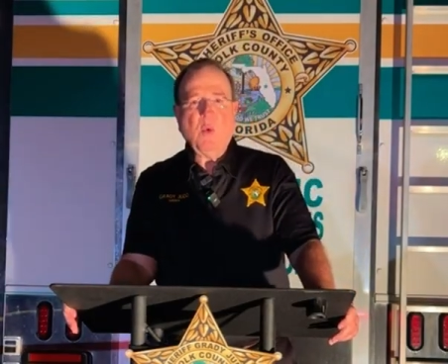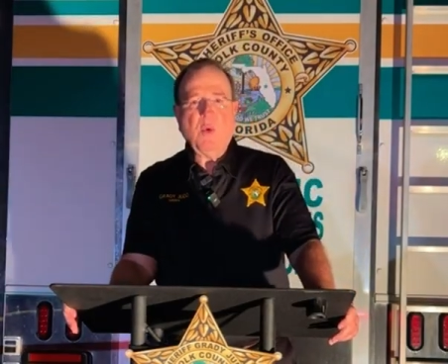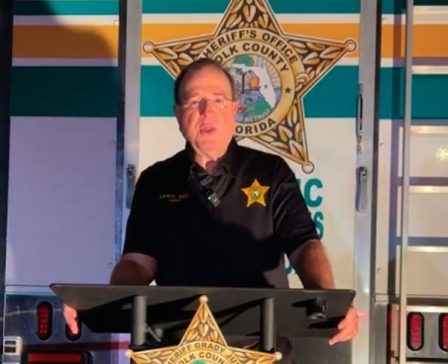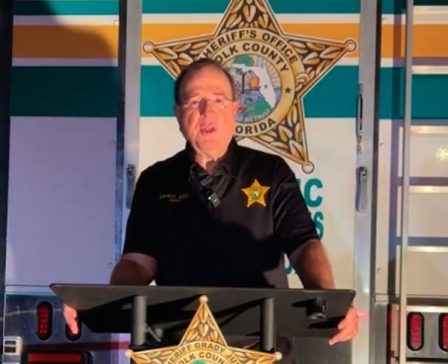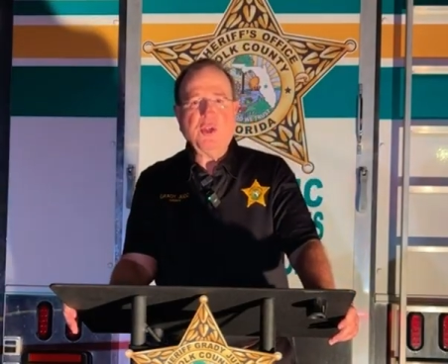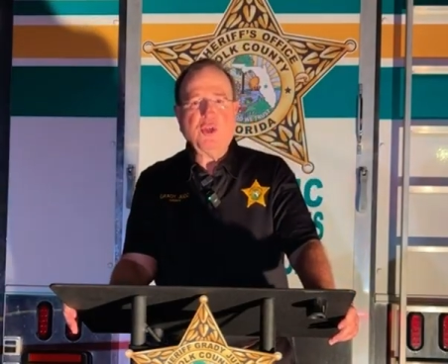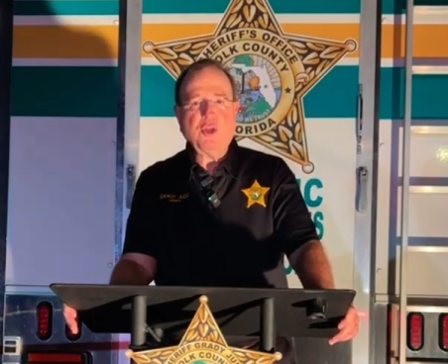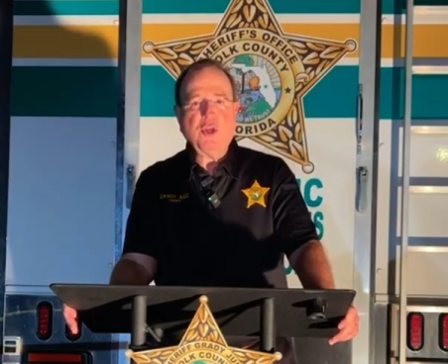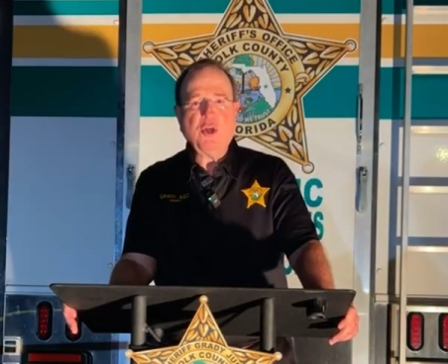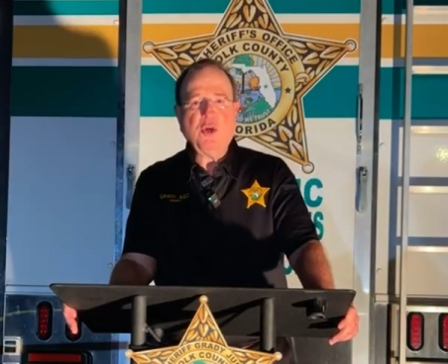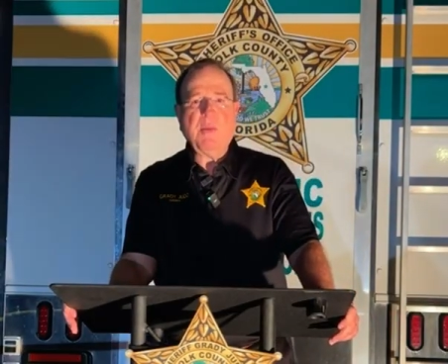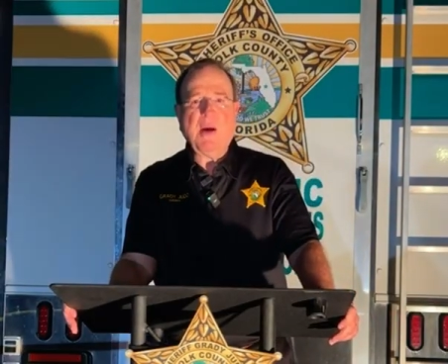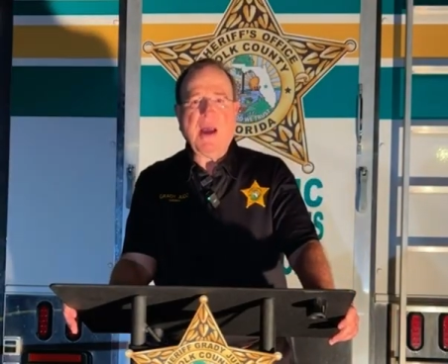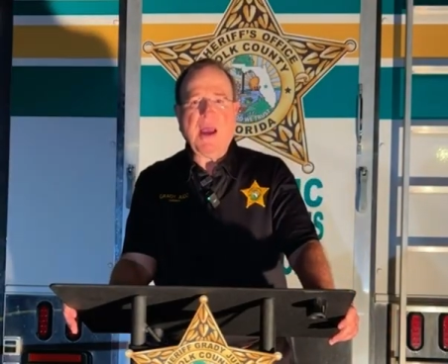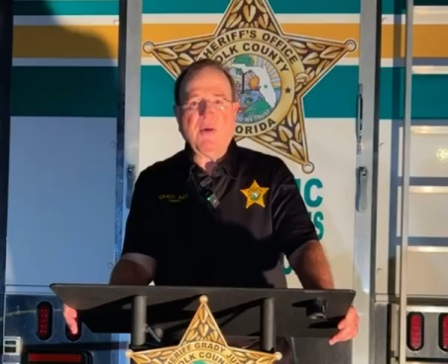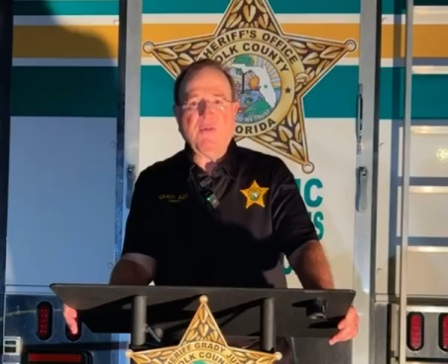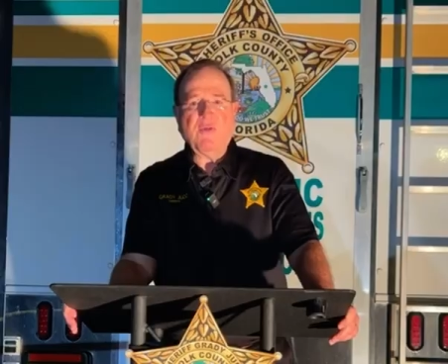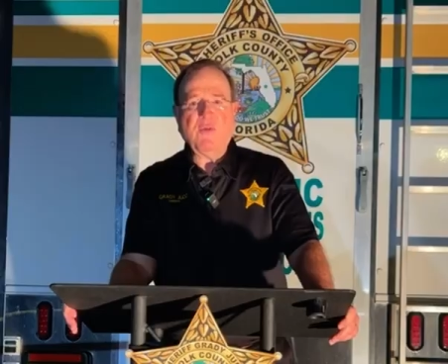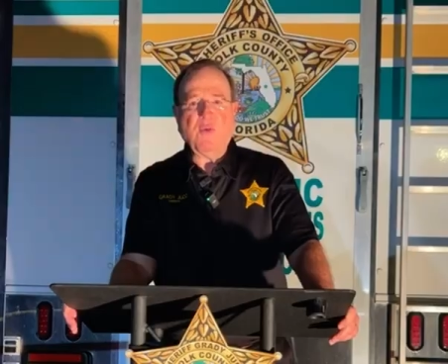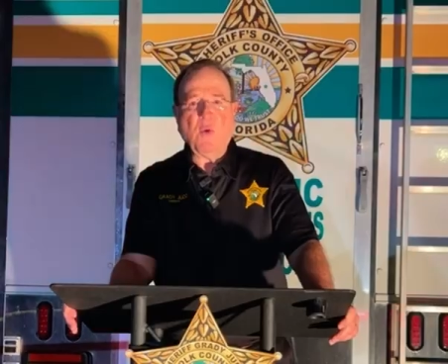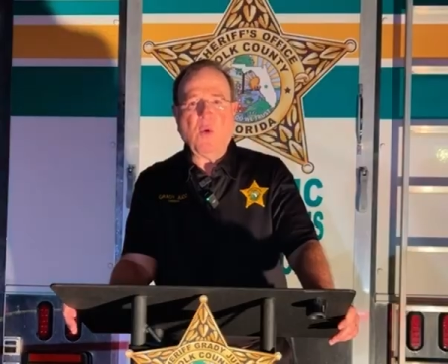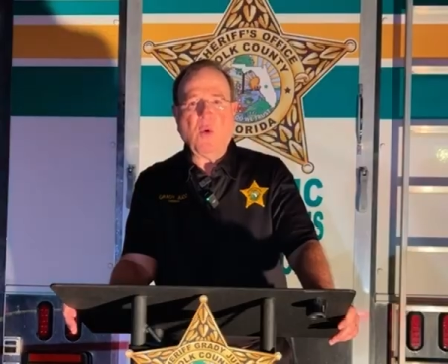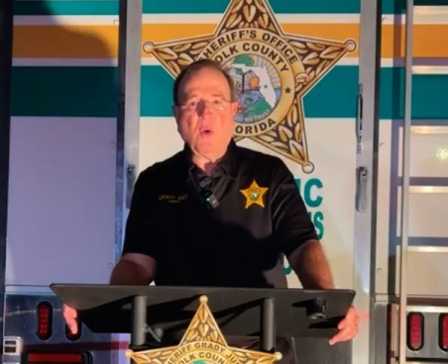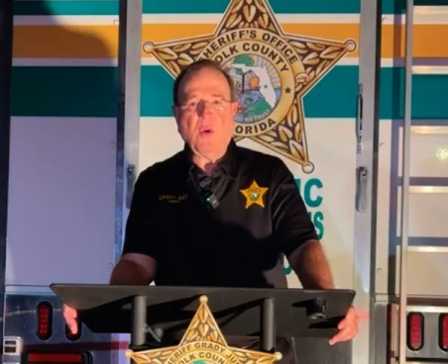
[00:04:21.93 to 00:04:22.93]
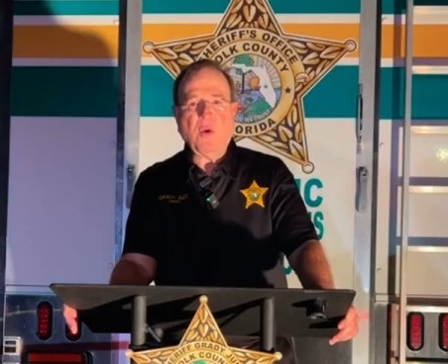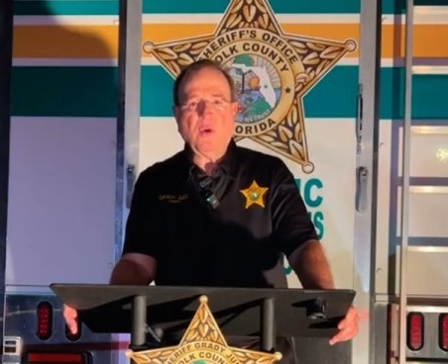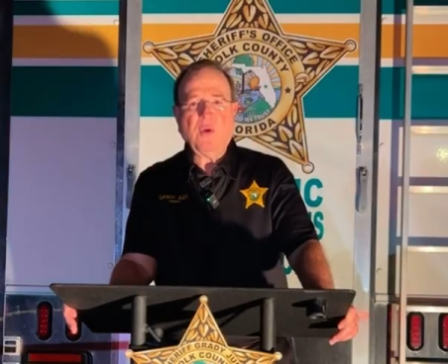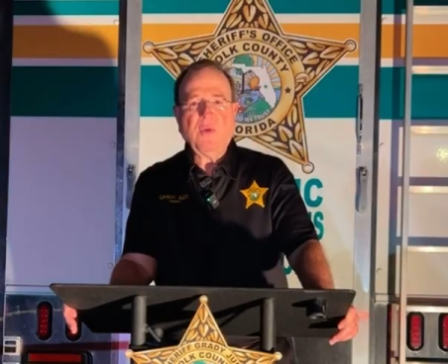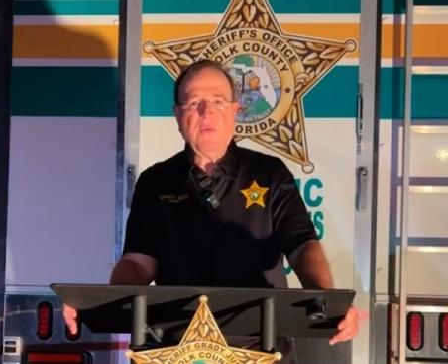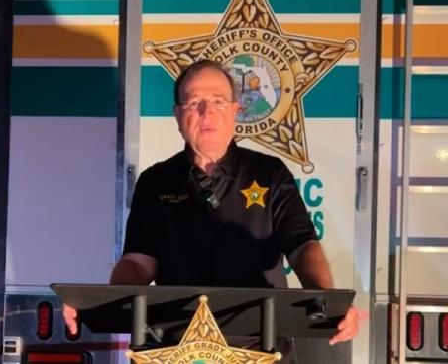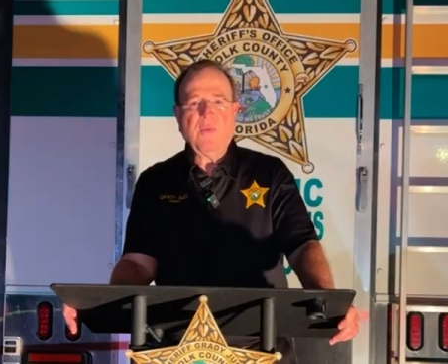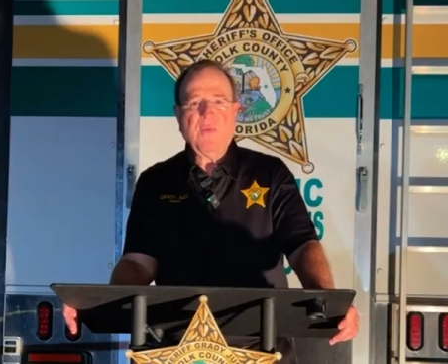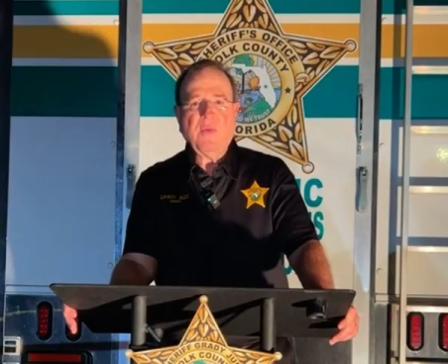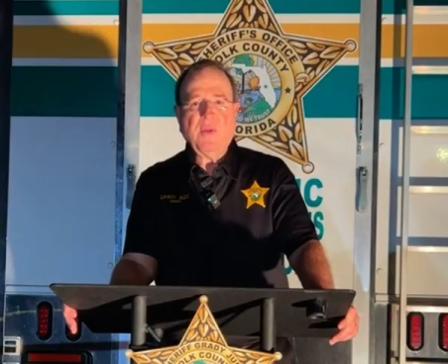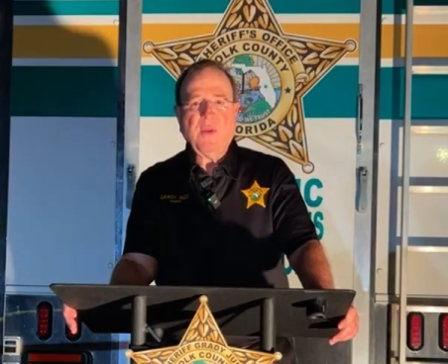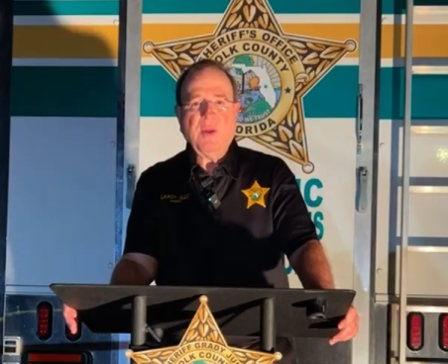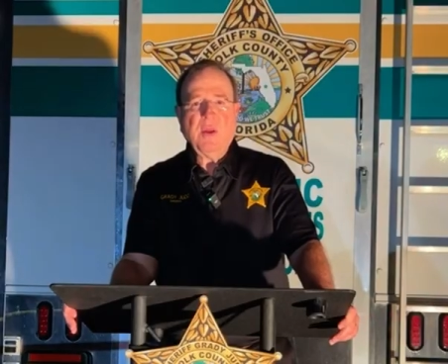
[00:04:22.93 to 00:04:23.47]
with a 2x4